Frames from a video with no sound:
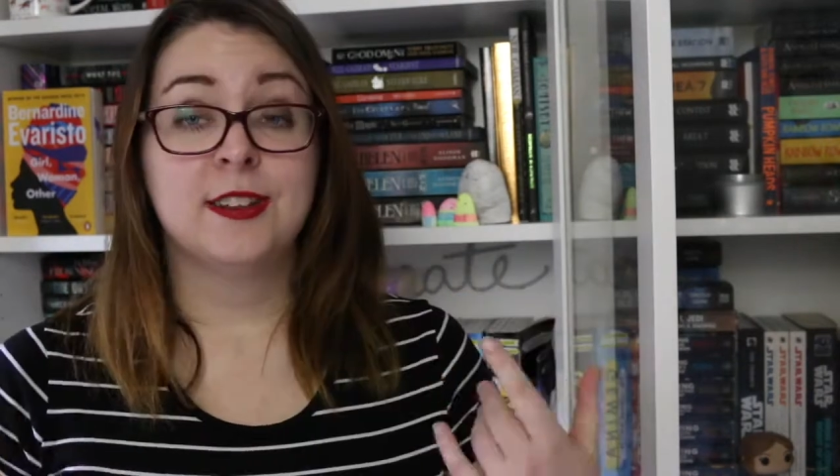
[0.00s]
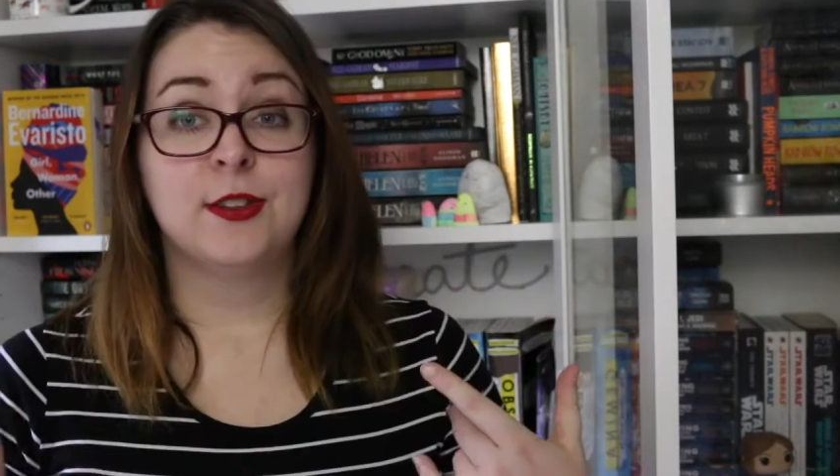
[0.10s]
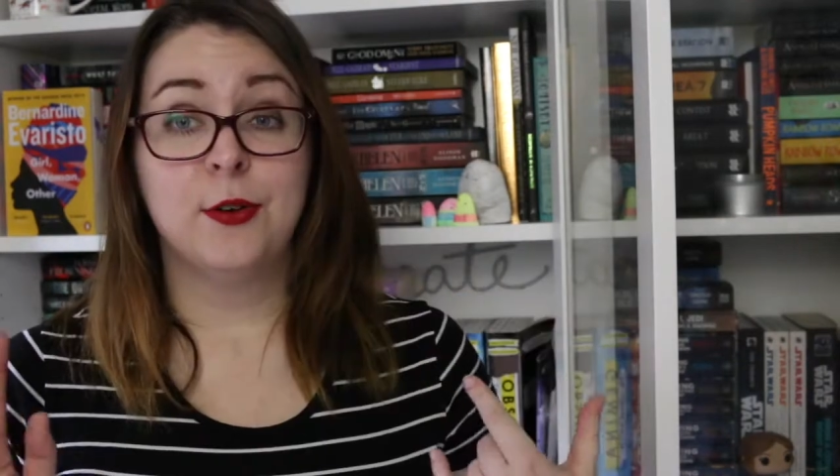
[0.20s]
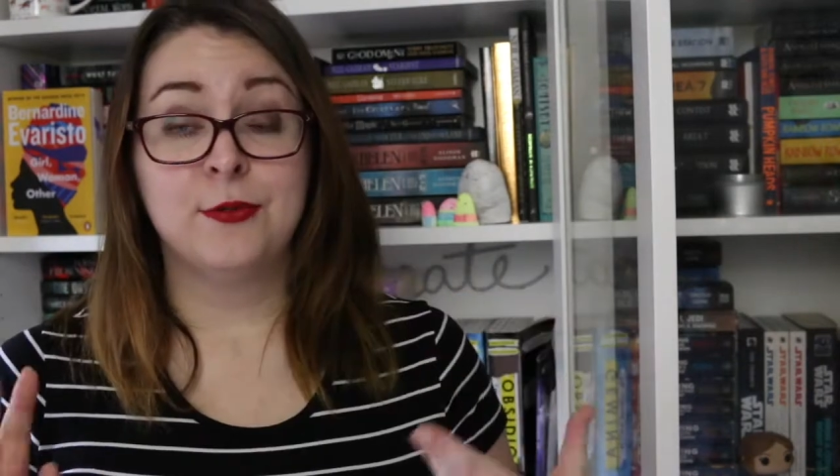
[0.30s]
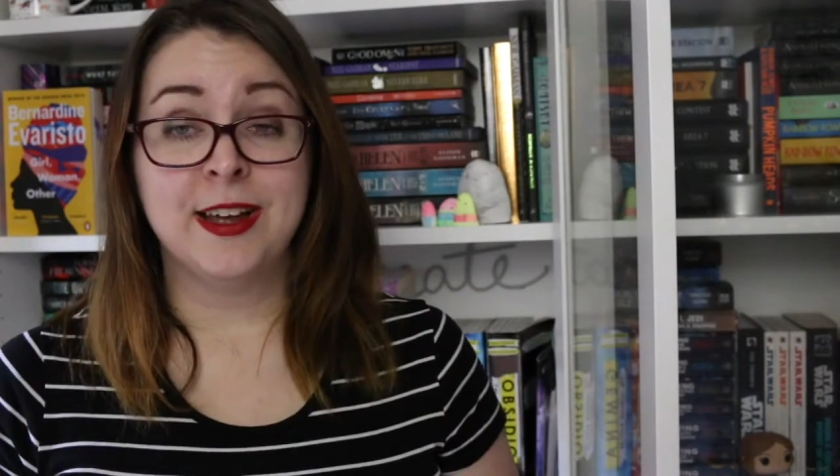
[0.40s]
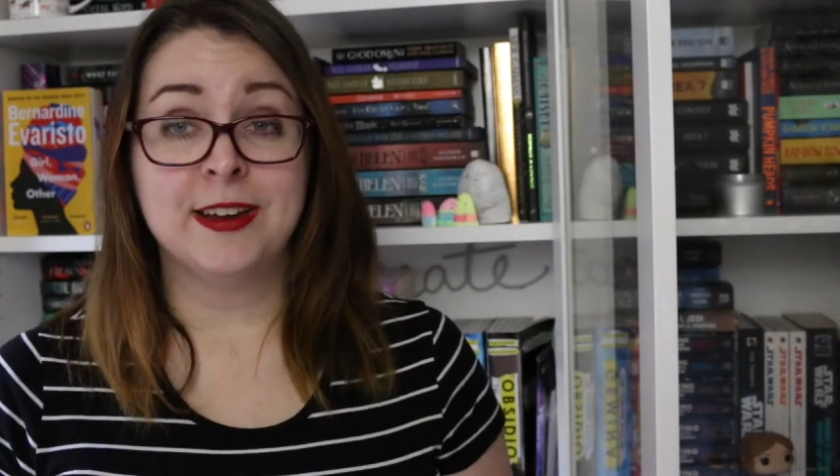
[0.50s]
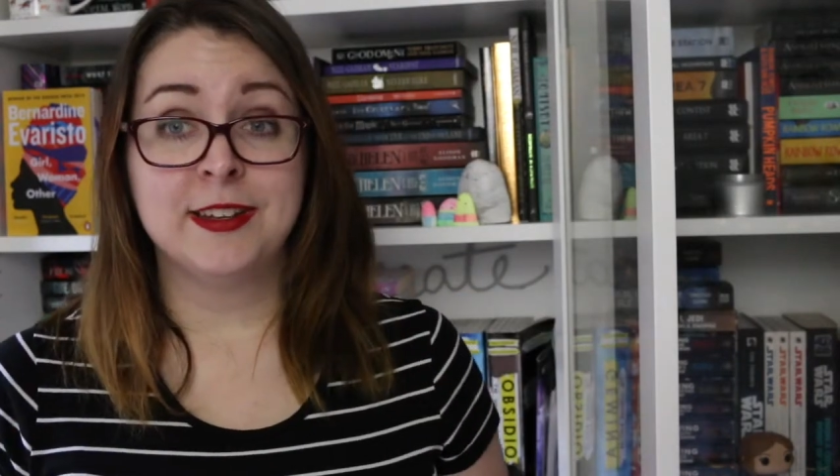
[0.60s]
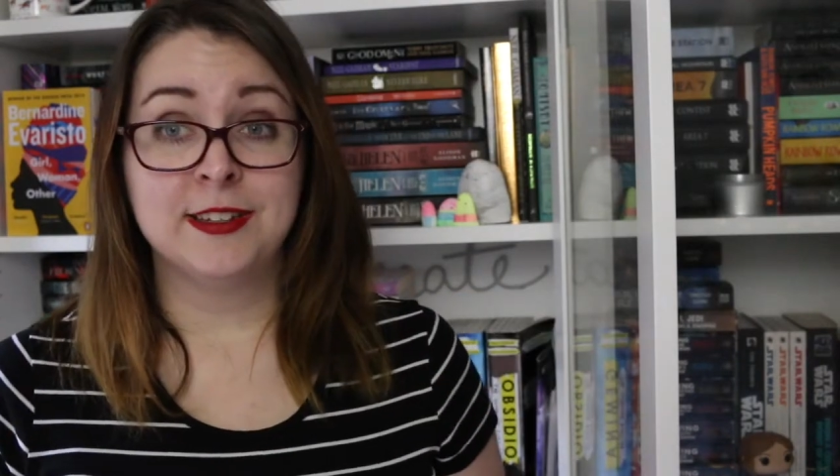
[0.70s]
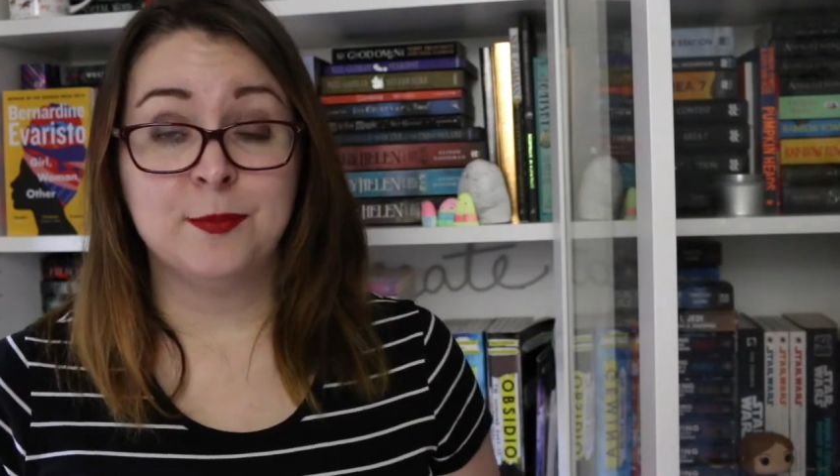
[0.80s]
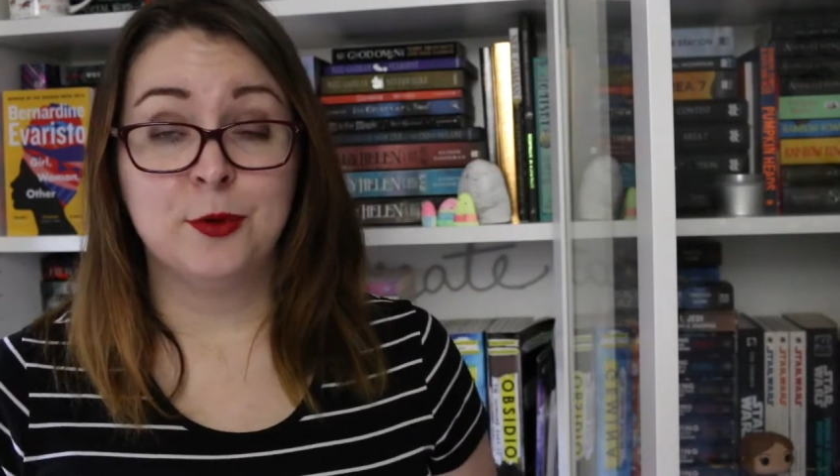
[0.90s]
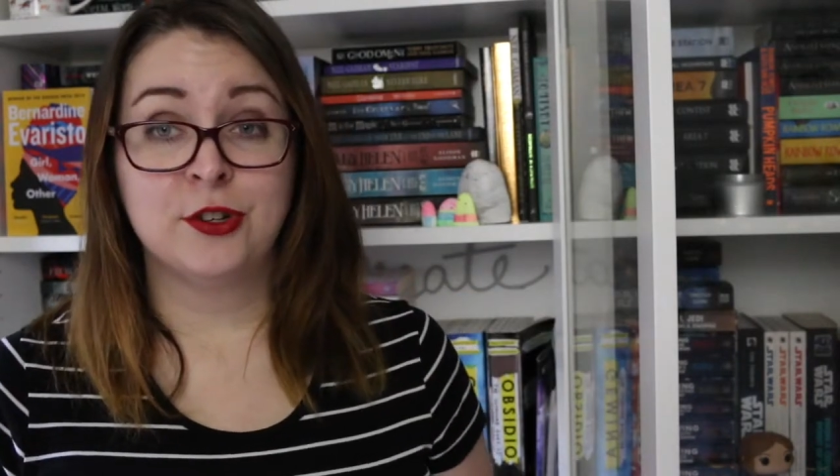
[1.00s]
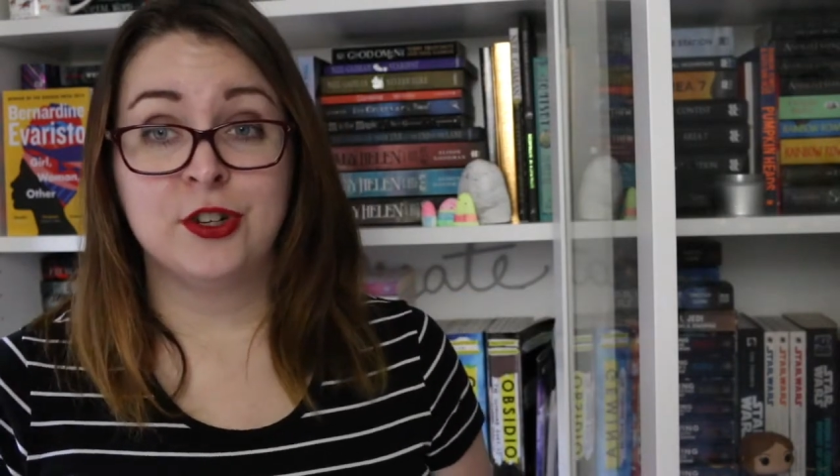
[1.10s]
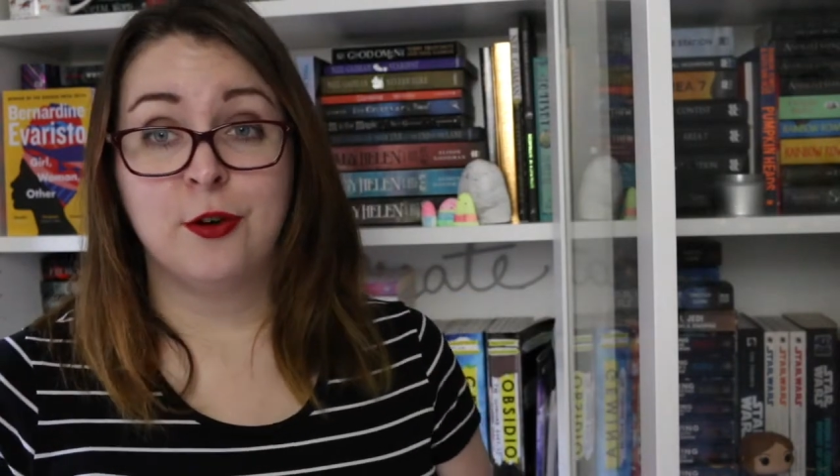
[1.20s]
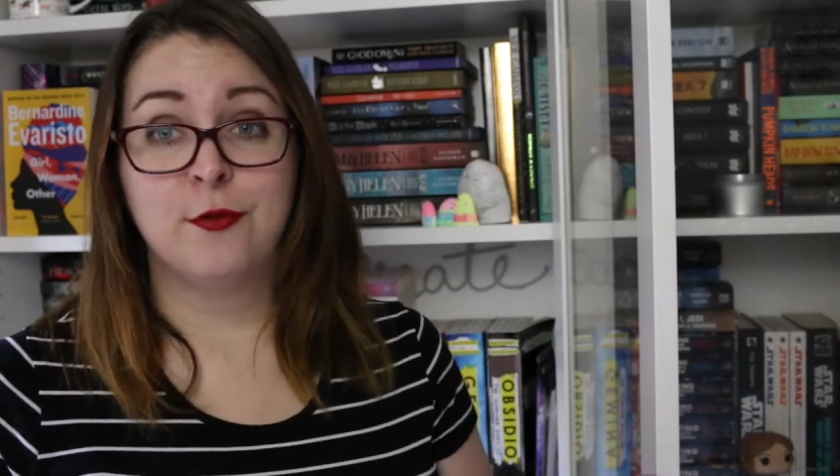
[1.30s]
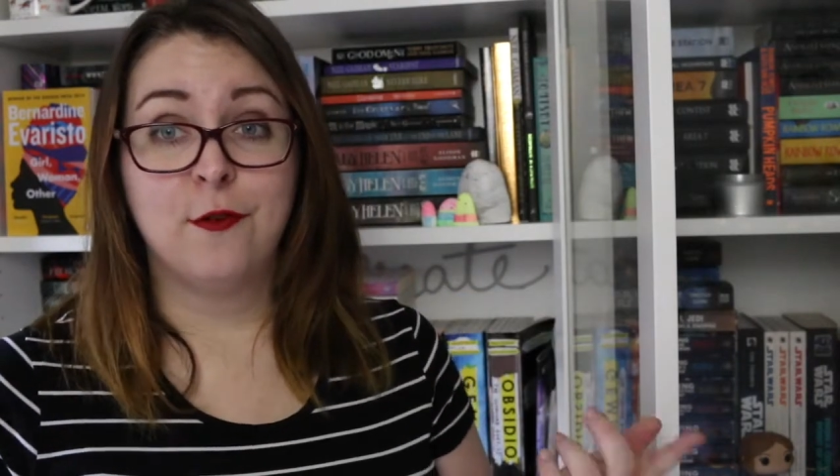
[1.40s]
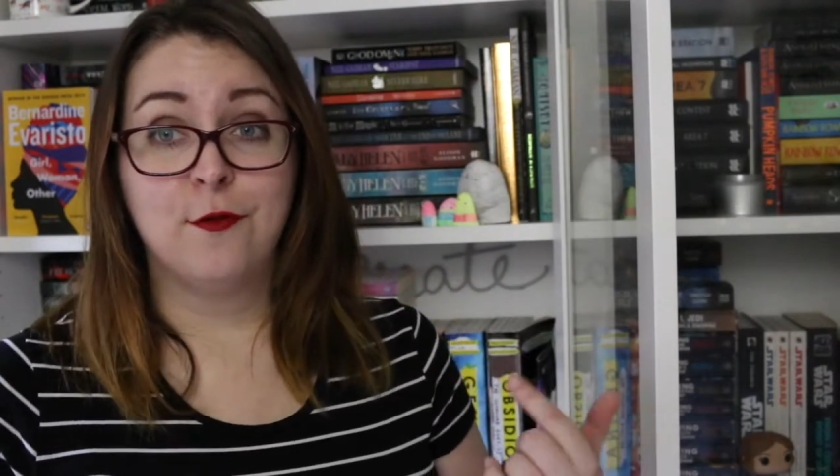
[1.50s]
So that is bookshelf